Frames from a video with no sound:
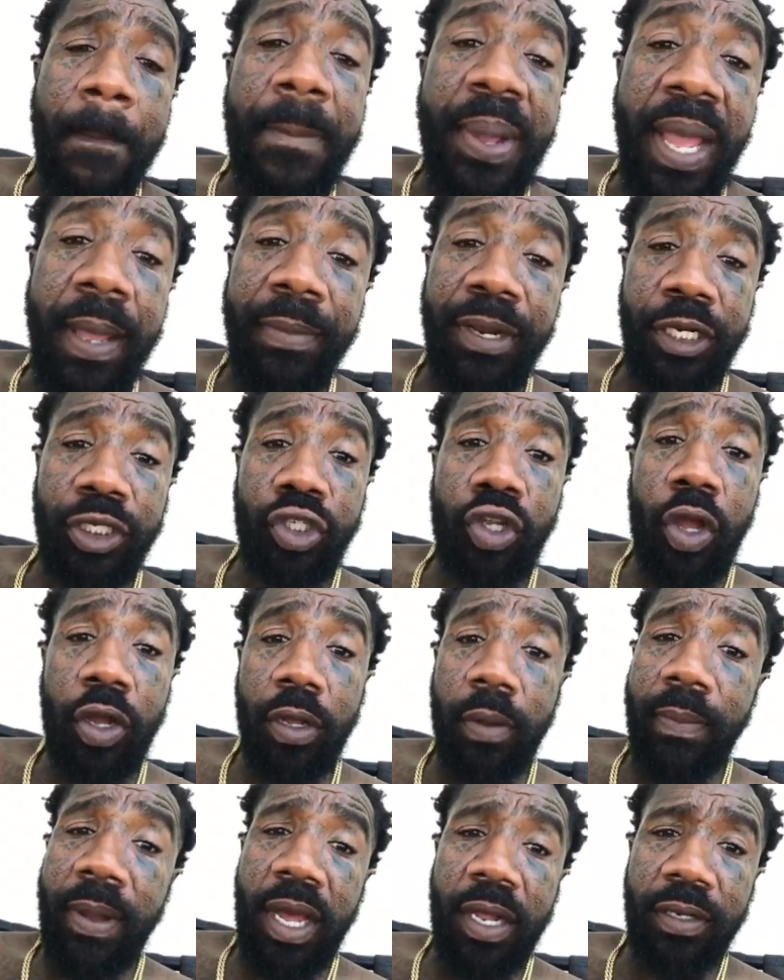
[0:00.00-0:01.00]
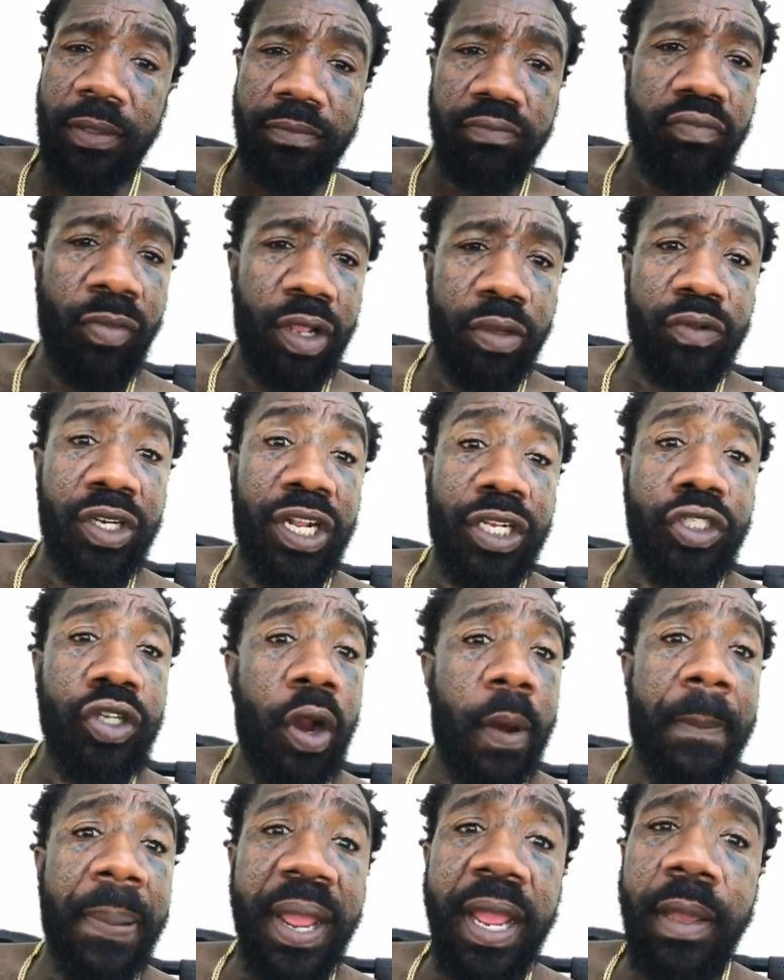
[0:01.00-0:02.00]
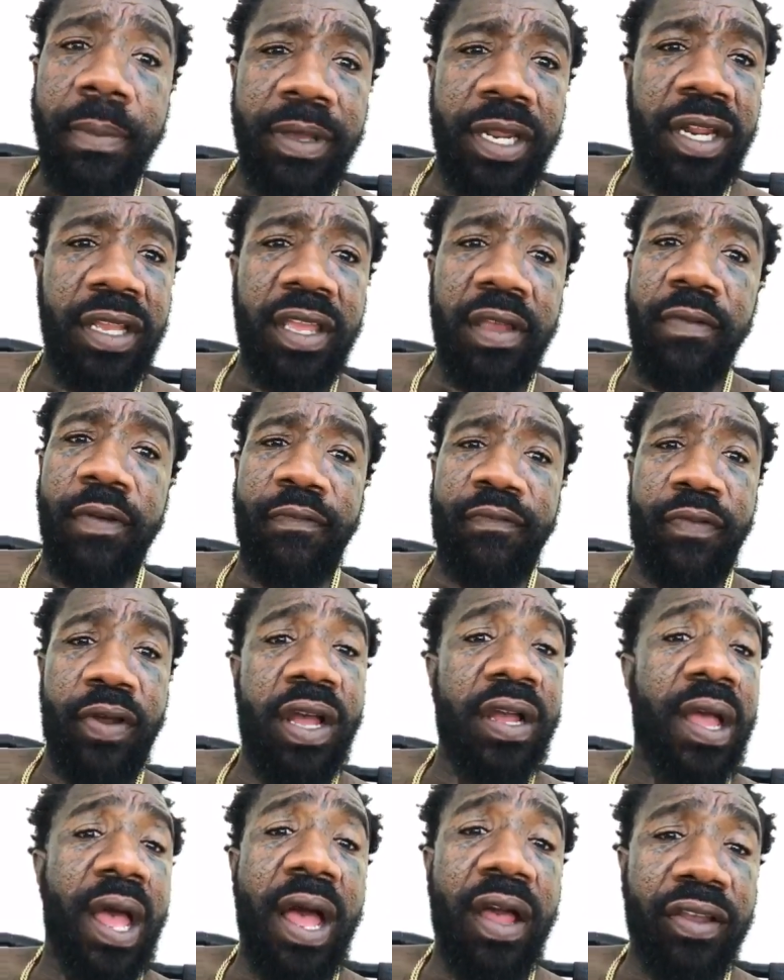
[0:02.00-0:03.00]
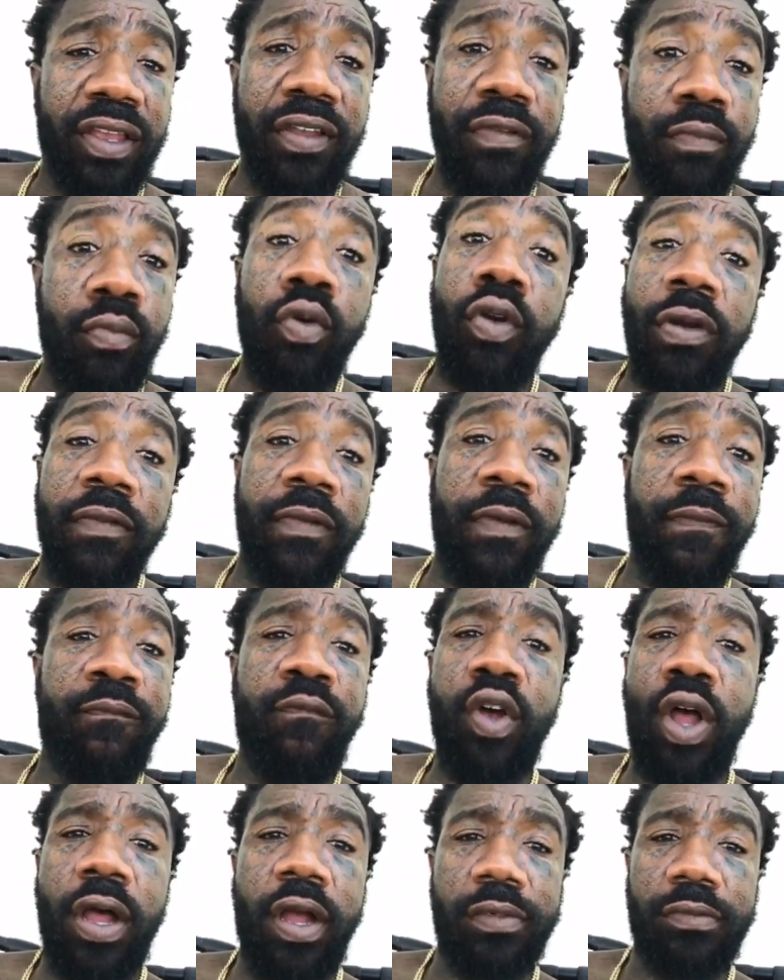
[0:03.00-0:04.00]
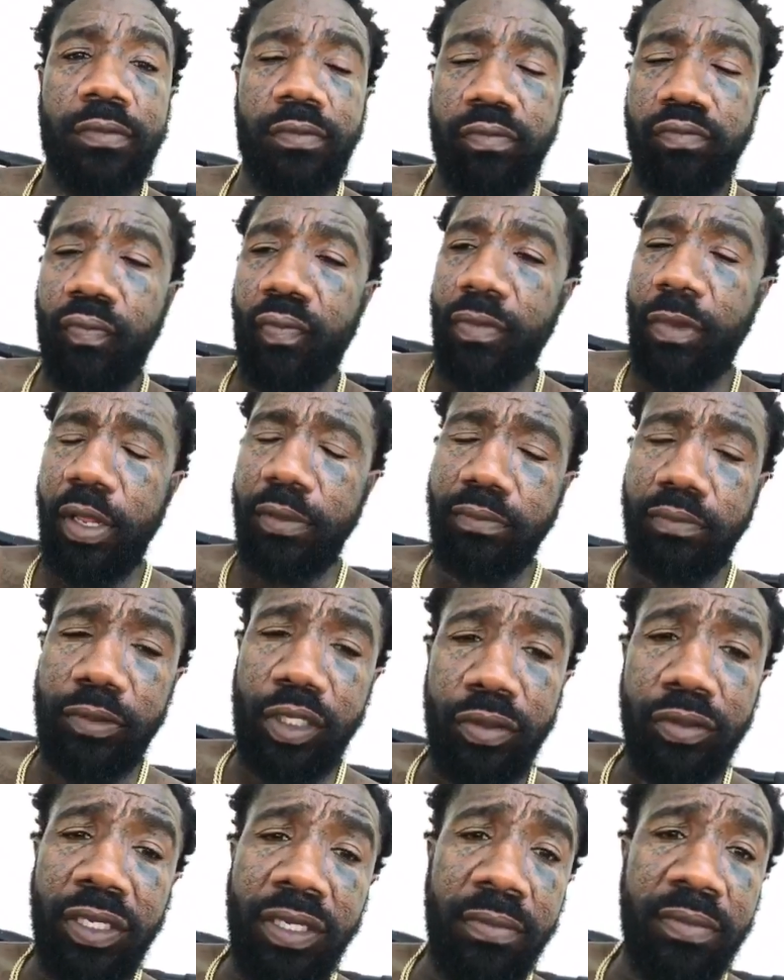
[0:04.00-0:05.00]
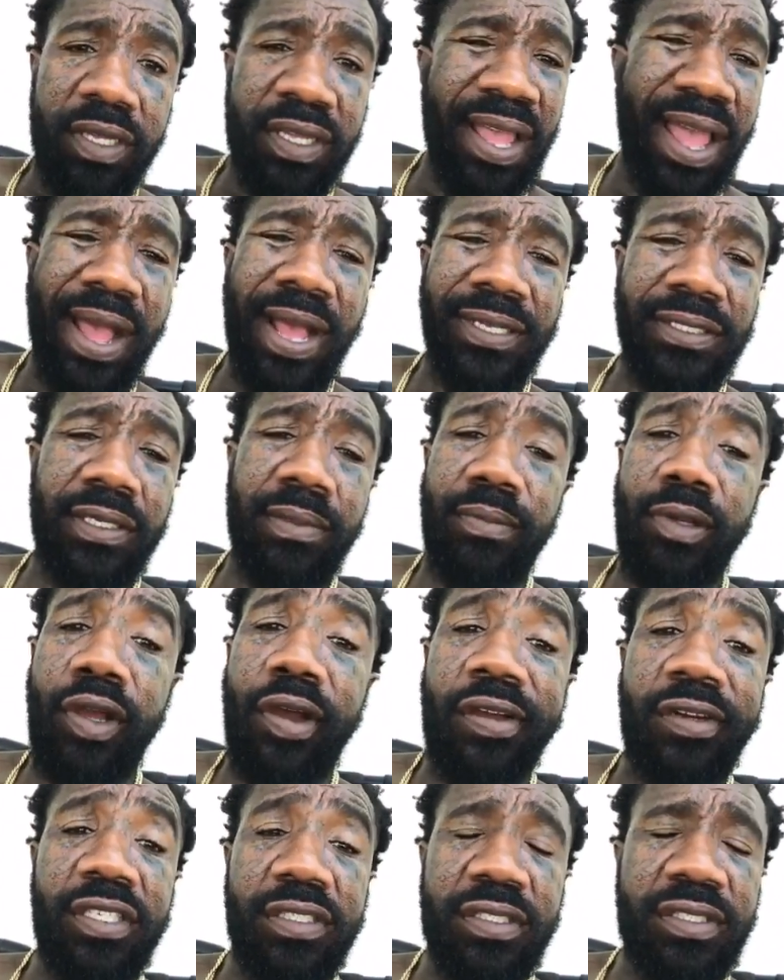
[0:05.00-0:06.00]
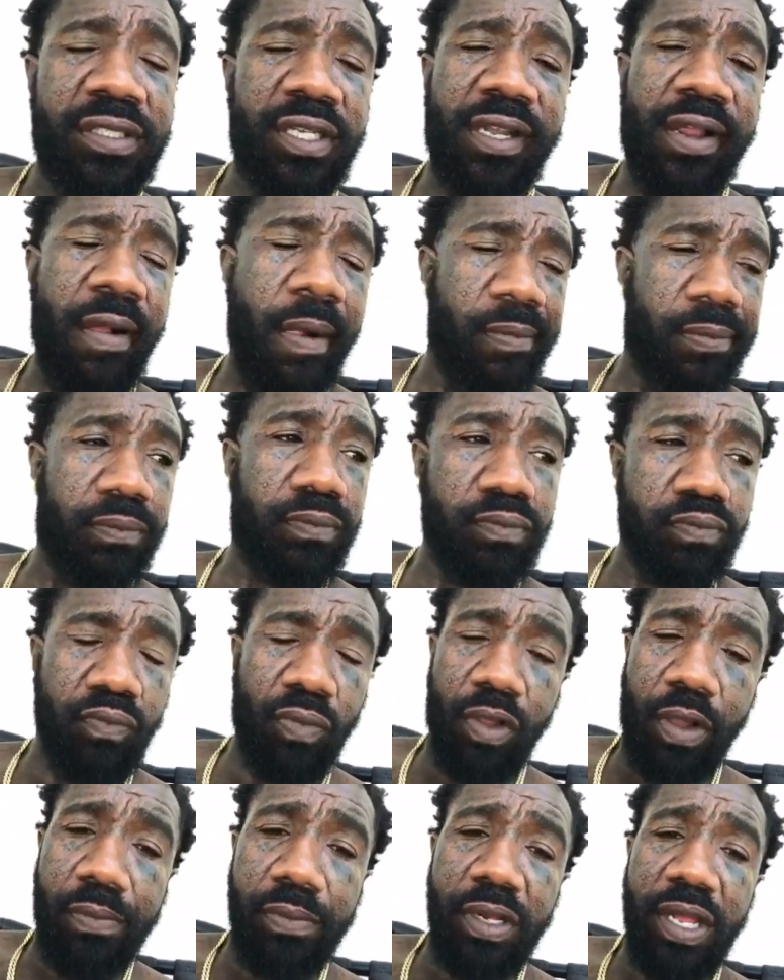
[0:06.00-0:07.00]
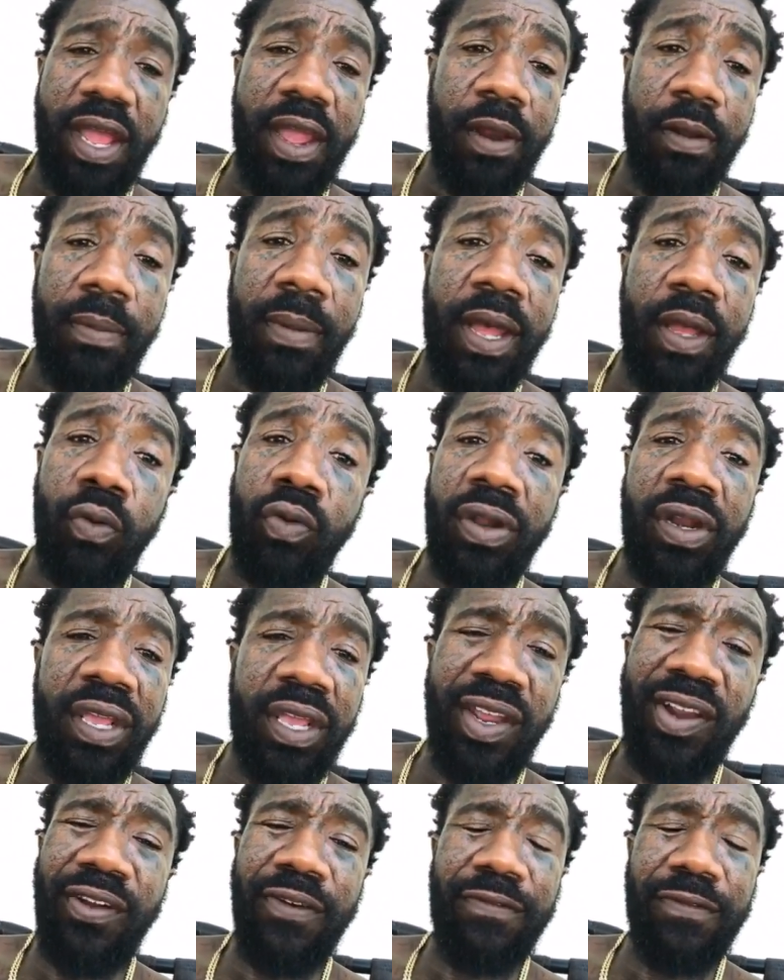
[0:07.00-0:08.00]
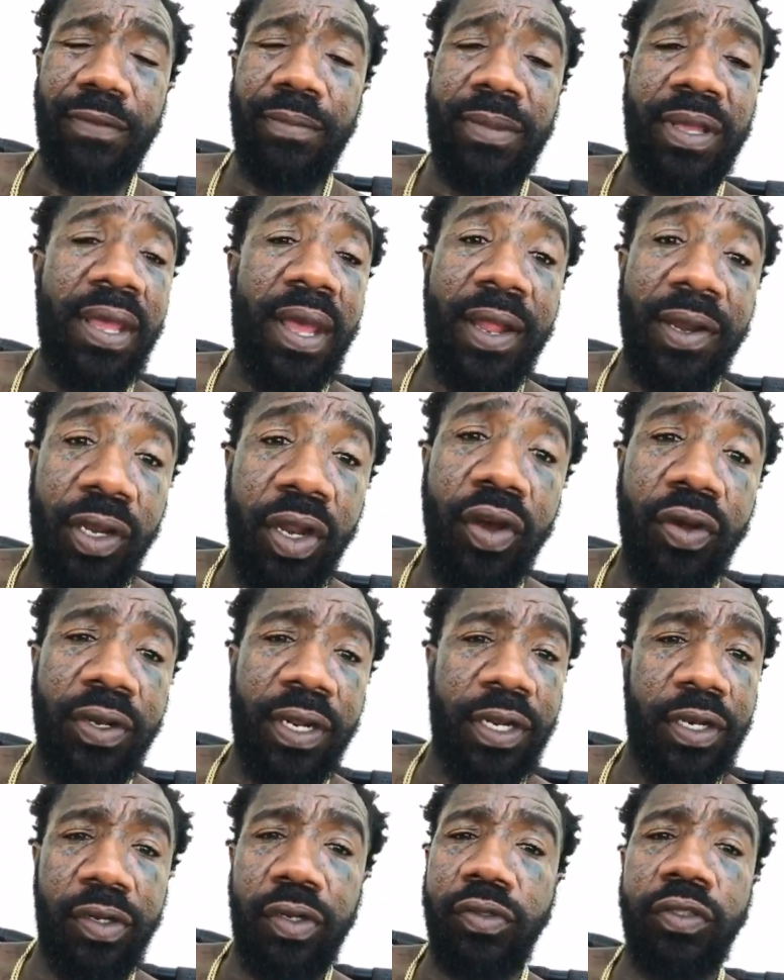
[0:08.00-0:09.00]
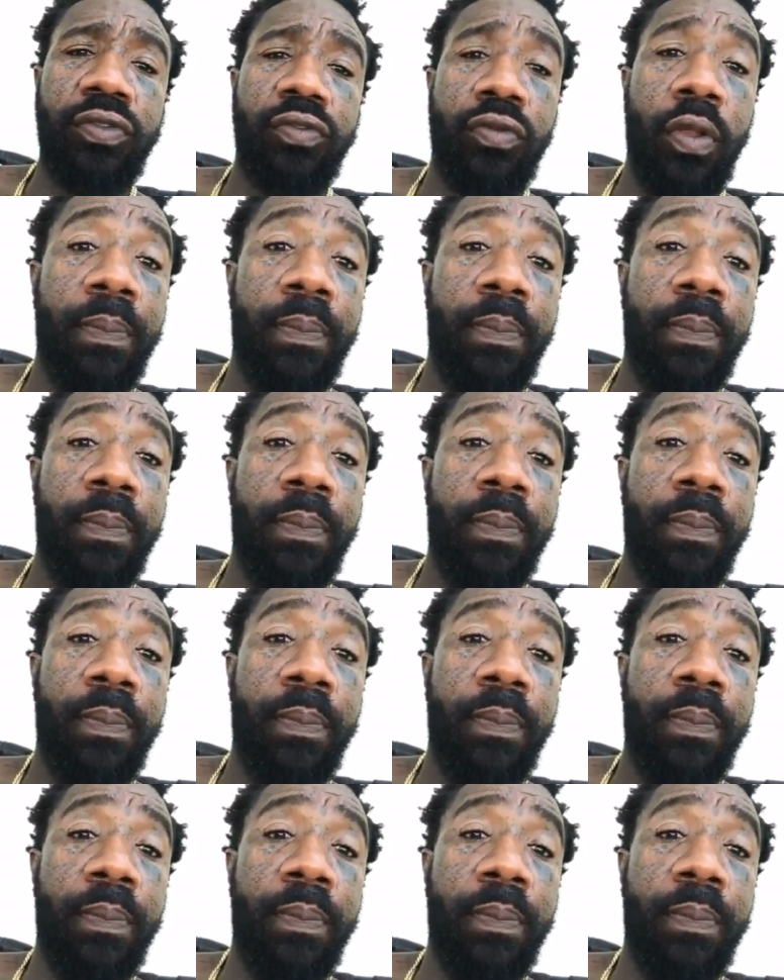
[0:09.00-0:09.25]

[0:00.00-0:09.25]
Pay me to talk about it. When they start paying me to give a fuck, I'll give more of a fuck. Don't keep asking me all this shit. But everybody want to hear from me. I know they do.